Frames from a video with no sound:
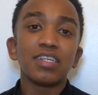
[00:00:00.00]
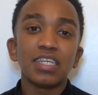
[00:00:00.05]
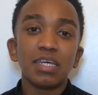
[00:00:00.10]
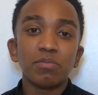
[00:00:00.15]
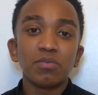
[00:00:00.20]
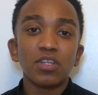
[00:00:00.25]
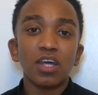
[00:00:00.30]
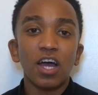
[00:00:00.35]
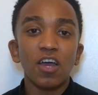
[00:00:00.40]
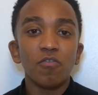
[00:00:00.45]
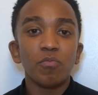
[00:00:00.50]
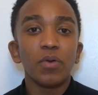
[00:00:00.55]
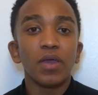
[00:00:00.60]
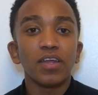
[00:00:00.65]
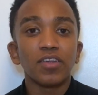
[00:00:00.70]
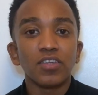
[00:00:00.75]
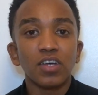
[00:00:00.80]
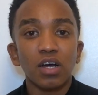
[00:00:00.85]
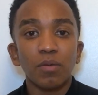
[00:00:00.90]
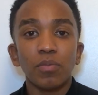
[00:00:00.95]
tips that I've
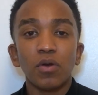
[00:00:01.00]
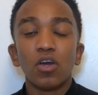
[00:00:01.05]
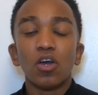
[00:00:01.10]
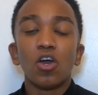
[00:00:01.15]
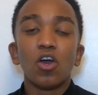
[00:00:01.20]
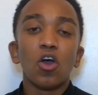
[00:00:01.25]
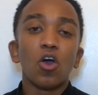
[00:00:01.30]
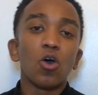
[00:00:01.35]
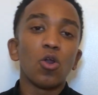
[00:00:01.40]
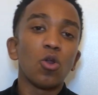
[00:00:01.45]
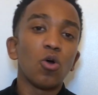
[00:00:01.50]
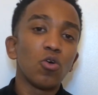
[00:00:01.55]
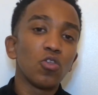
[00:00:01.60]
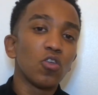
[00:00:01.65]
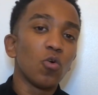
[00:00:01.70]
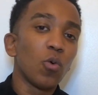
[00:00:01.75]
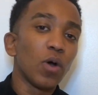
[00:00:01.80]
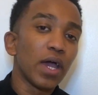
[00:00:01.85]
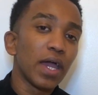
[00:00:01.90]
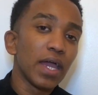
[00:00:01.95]
picked up along
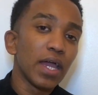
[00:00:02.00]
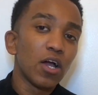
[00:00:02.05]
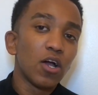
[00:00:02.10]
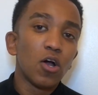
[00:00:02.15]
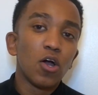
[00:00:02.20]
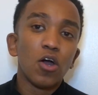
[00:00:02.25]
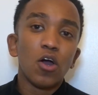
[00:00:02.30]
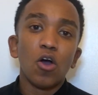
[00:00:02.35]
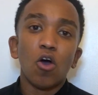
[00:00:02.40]
the way